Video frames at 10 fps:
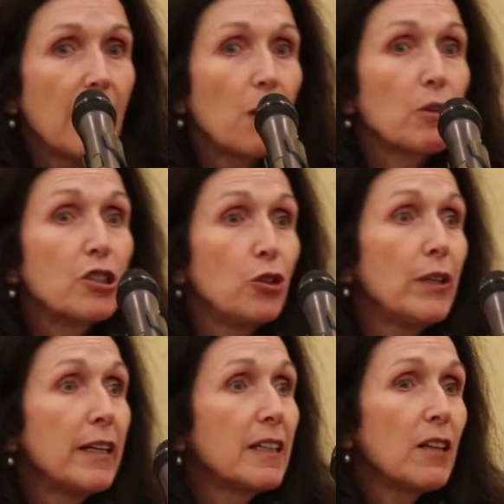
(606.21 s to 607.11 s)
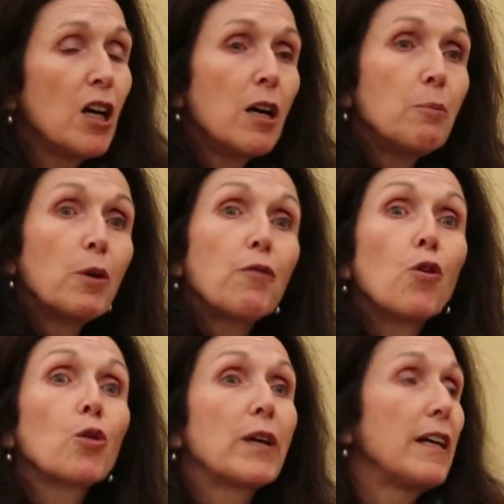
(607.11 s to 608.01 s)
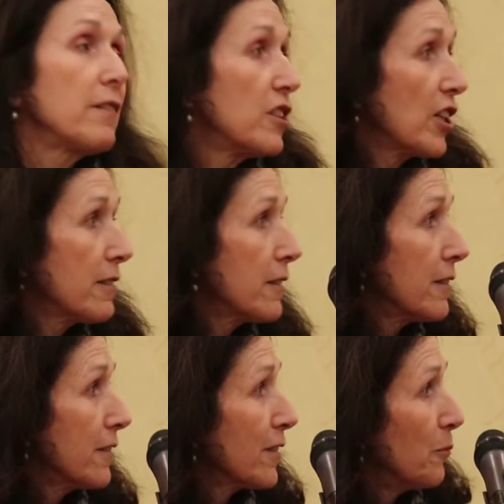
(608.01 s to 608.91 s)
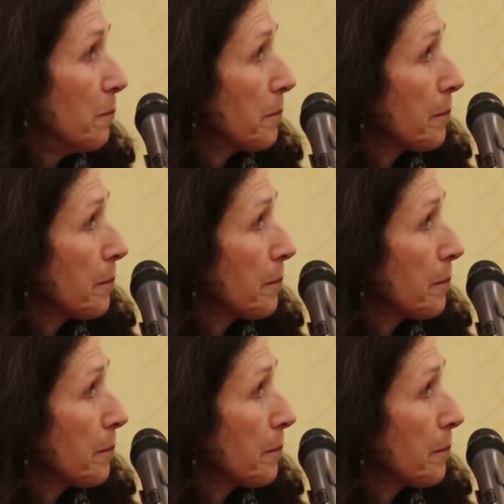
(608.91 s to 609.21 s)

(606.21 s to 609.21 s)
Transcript: and we're doing it before we hit the justice system.